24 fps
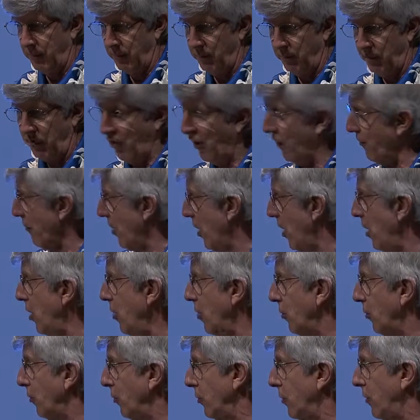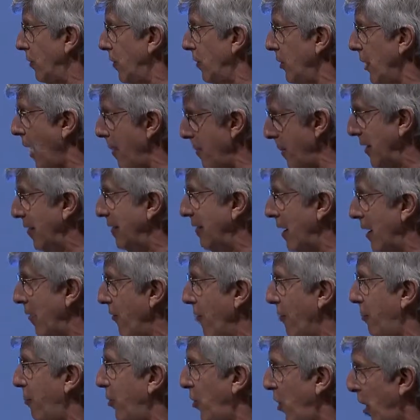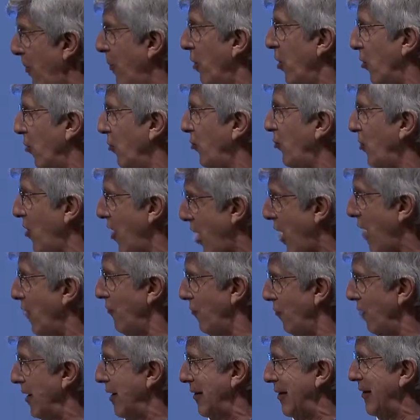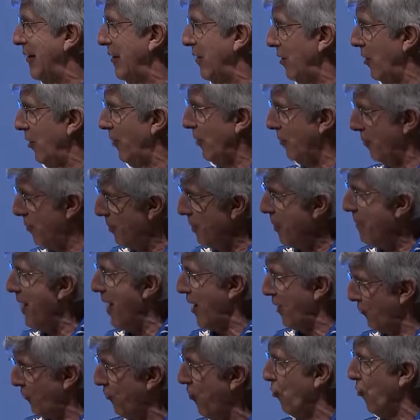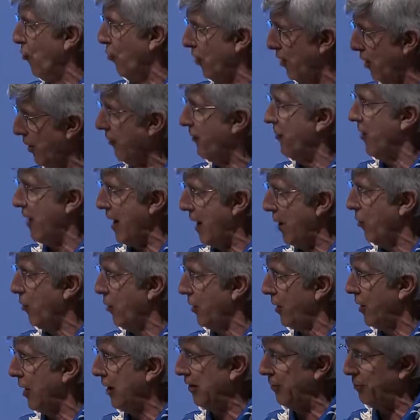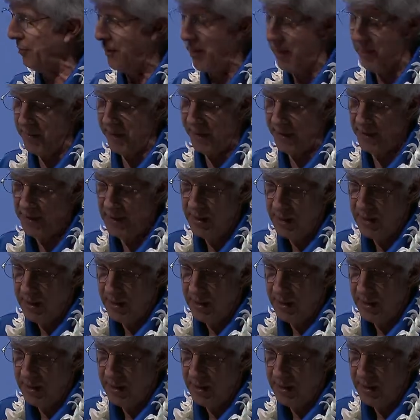Stephen Ho commented on the plumbers conference and the metaphor of the network as plumbing.